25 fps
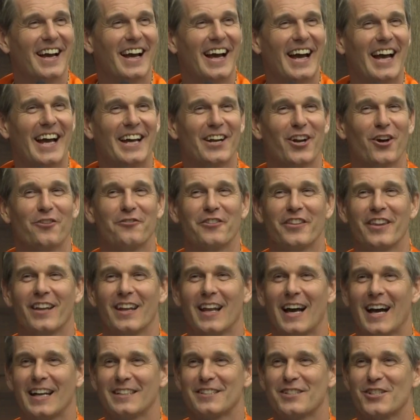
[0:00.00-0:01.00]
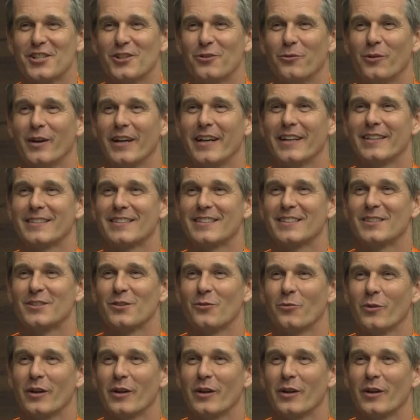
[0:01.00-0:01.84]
And over the last 2 weeks,